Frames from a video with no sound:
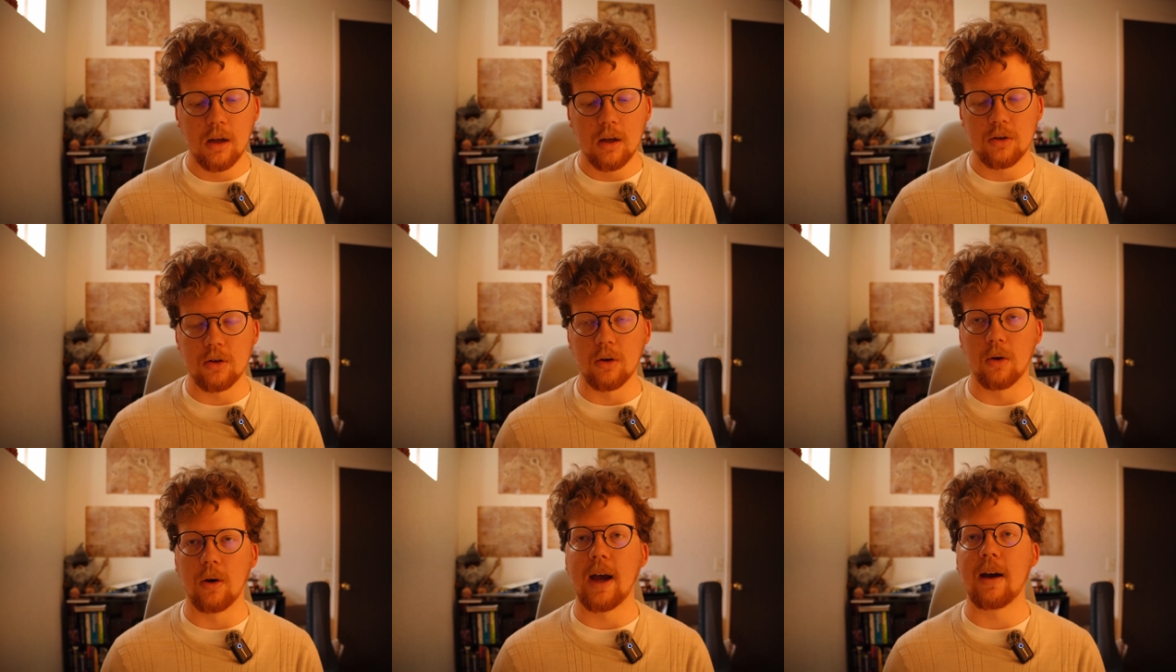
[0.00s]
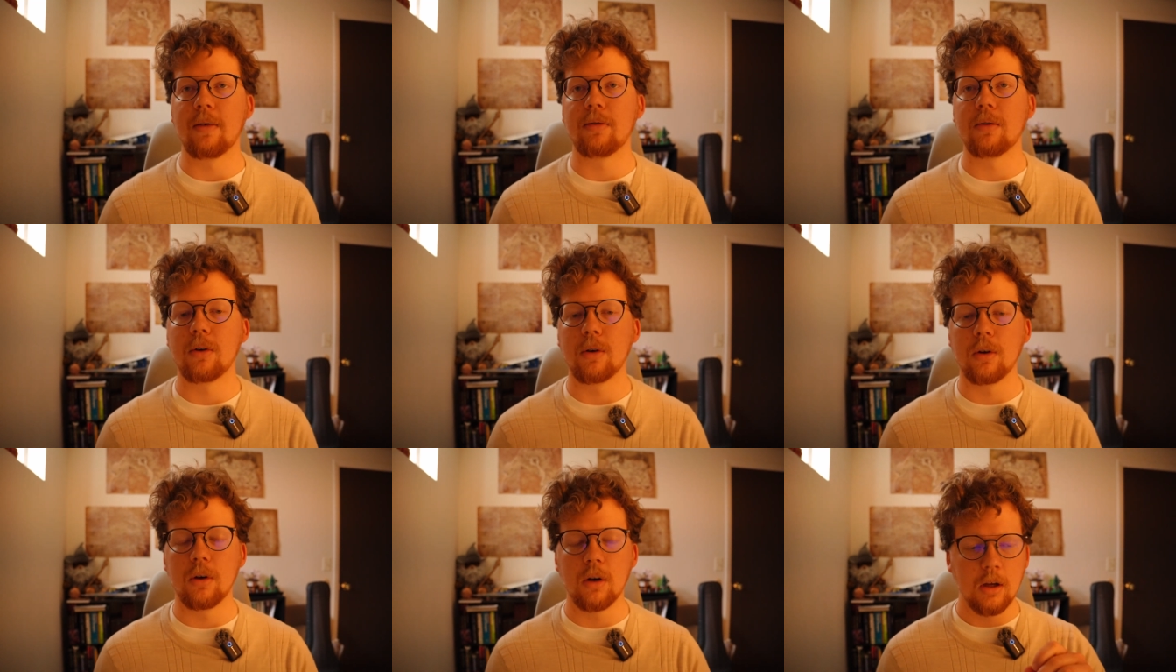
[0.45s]
So
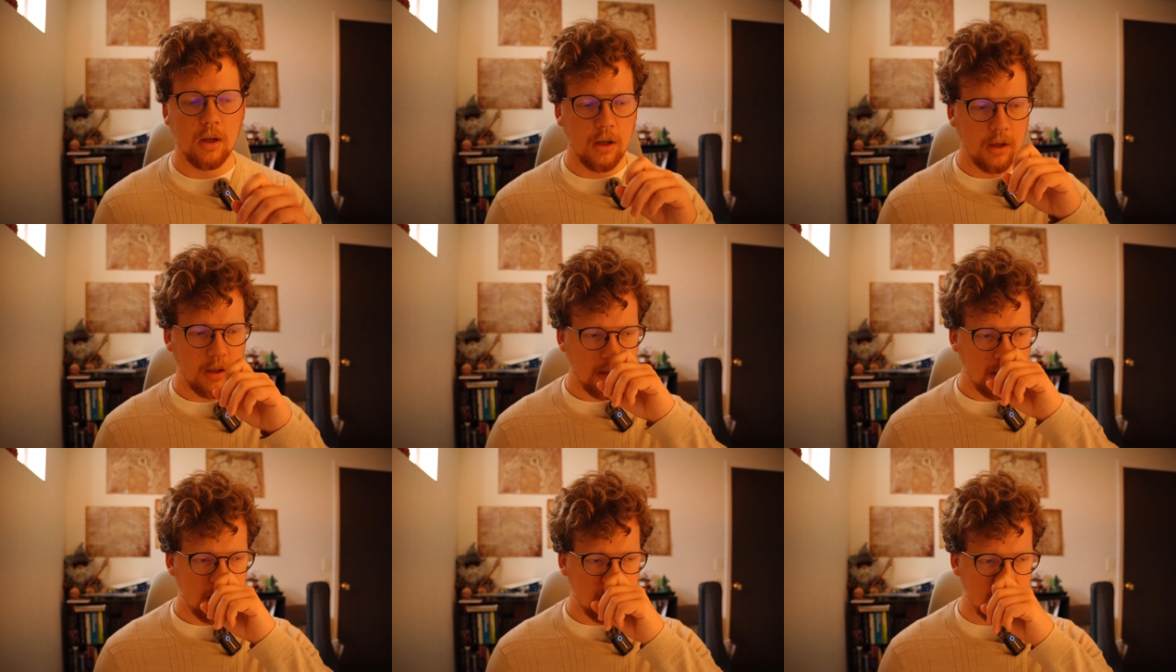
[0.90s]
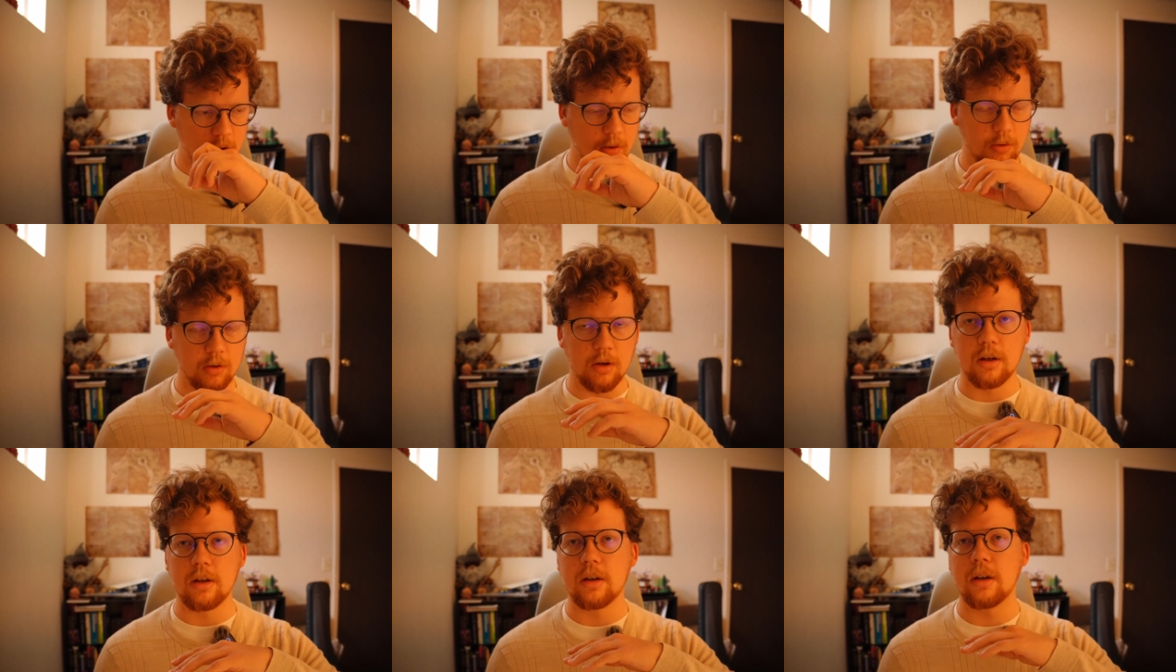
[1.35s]
after, you
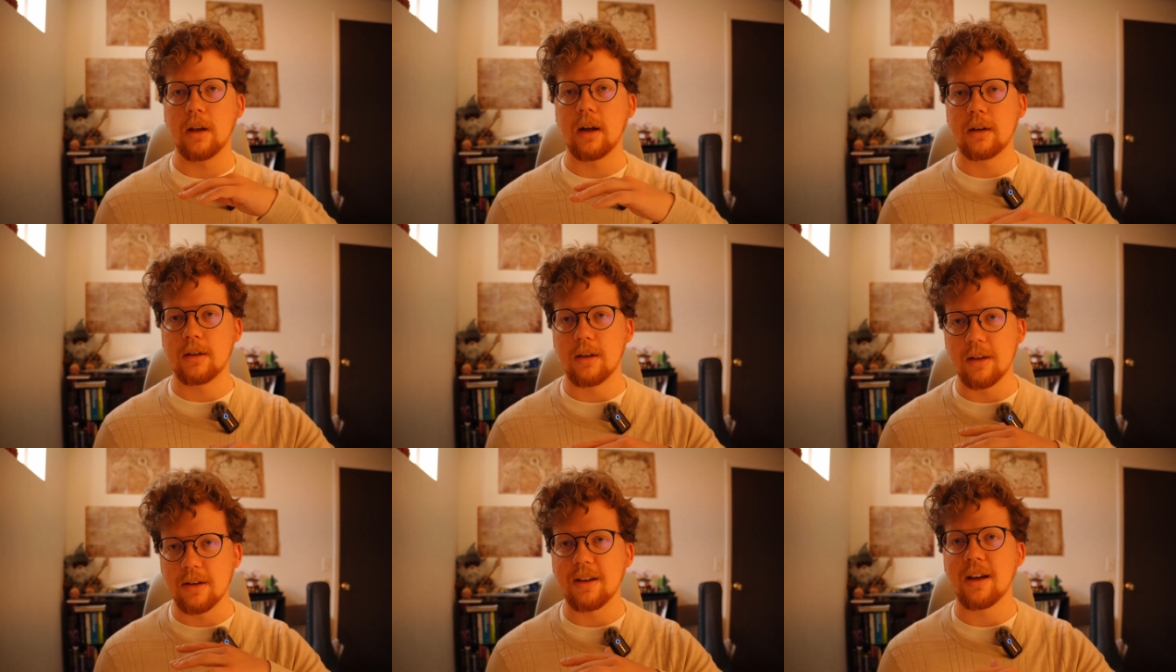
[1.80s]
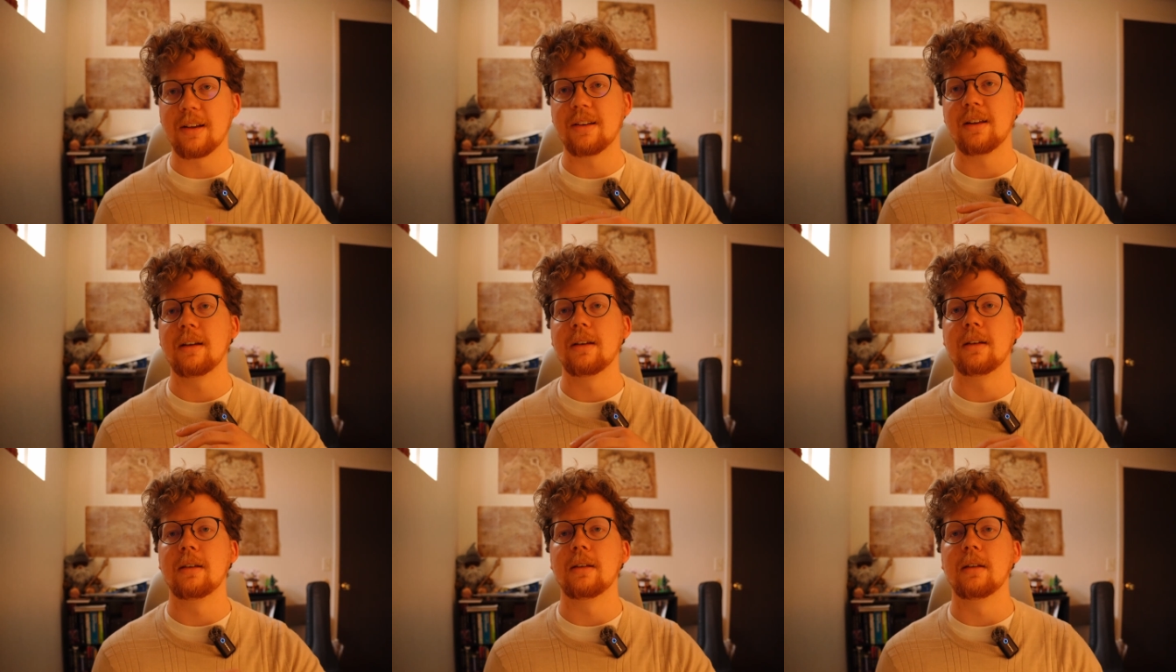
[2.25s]
know,
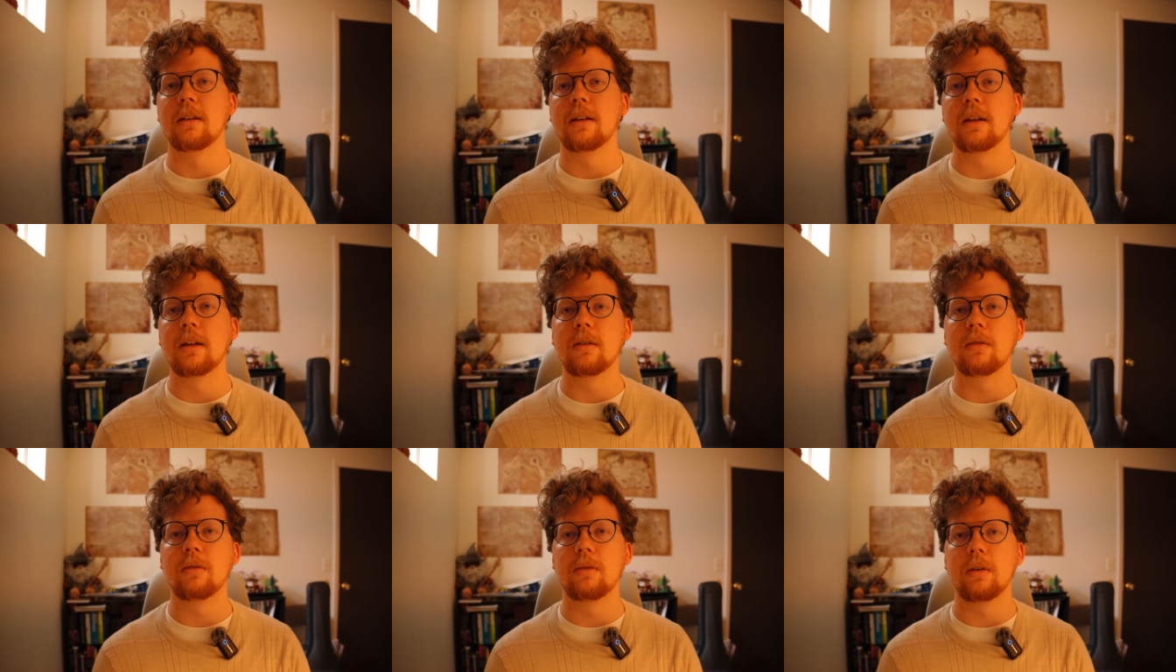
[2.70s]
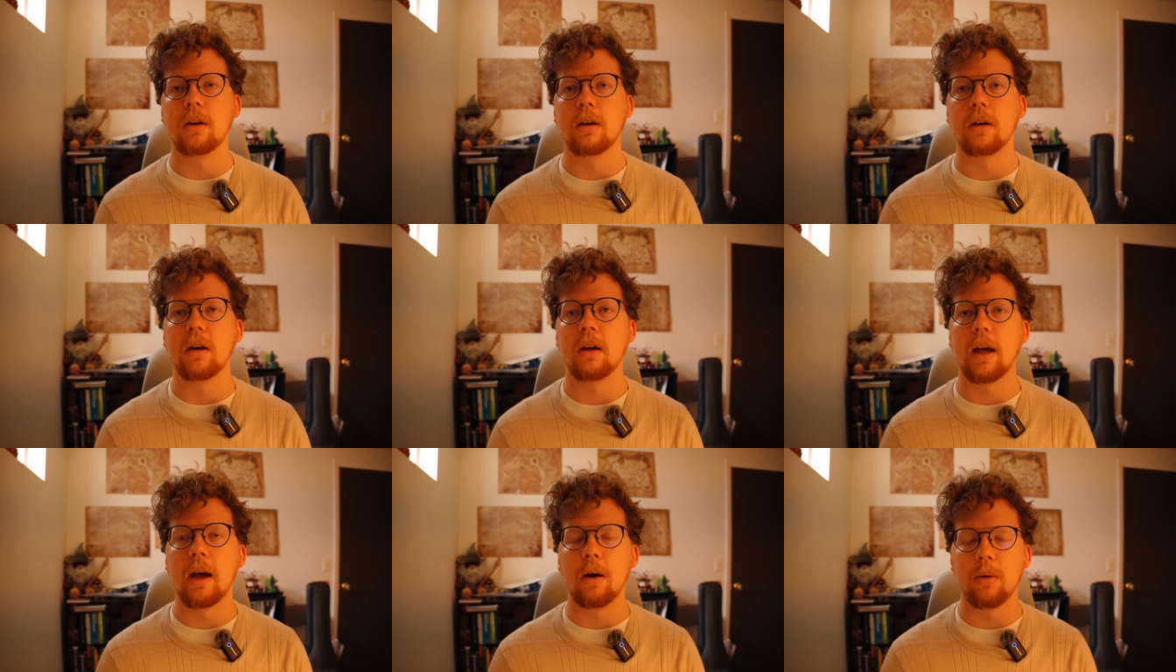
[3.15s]
discussing to leave
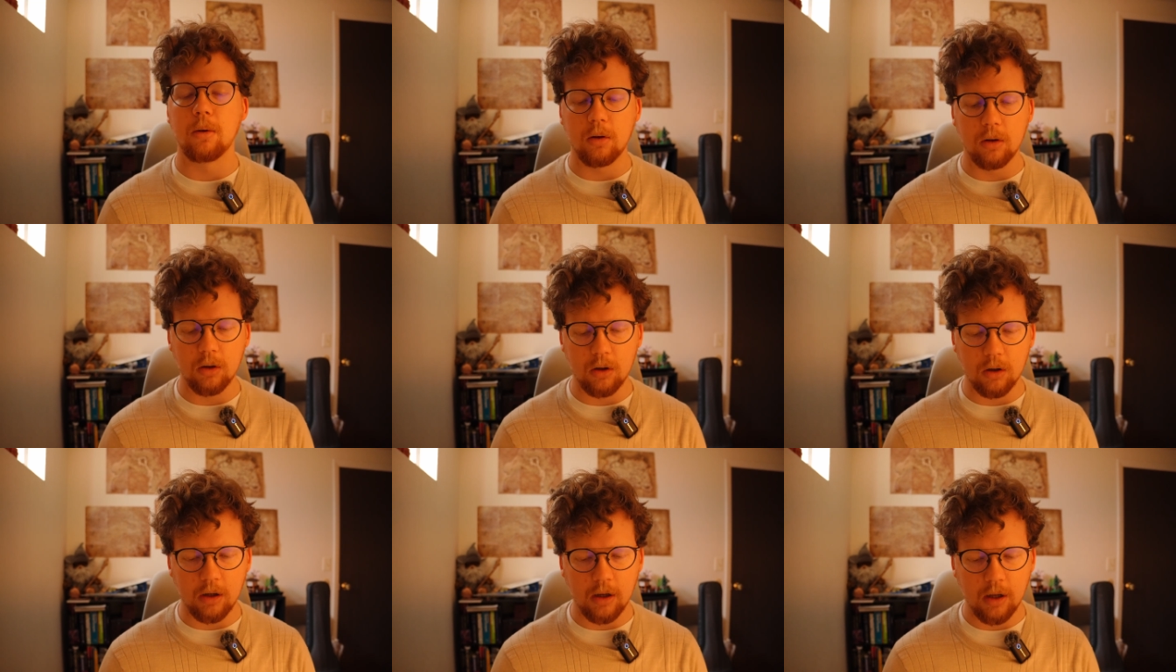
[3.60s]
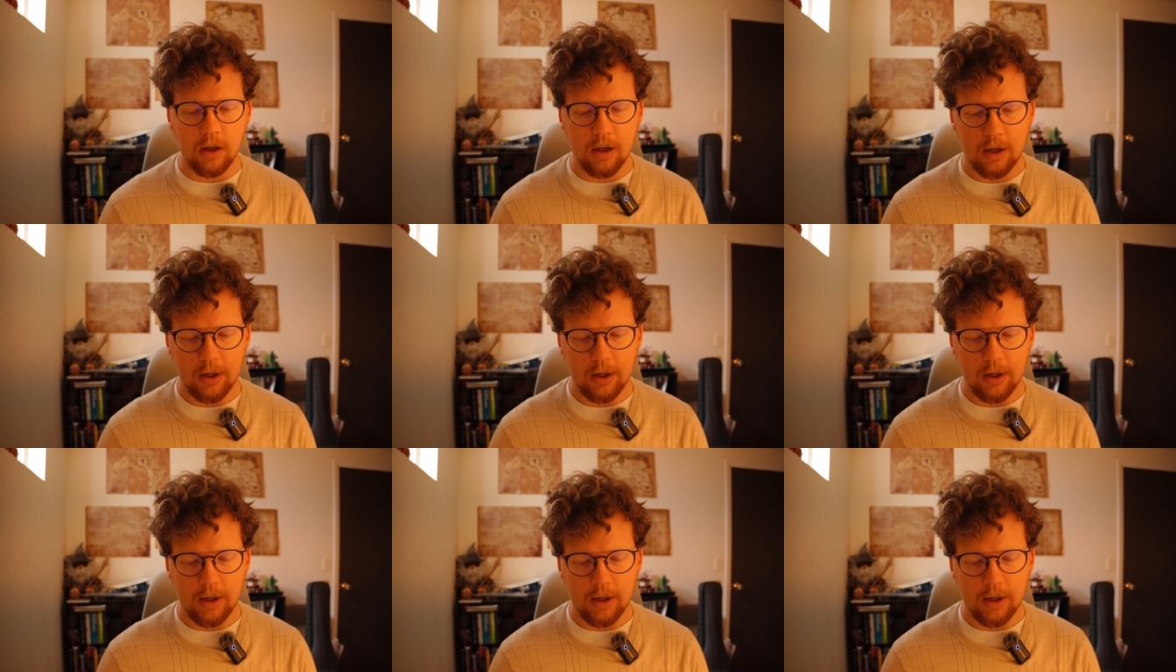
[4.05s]
and how it'll look,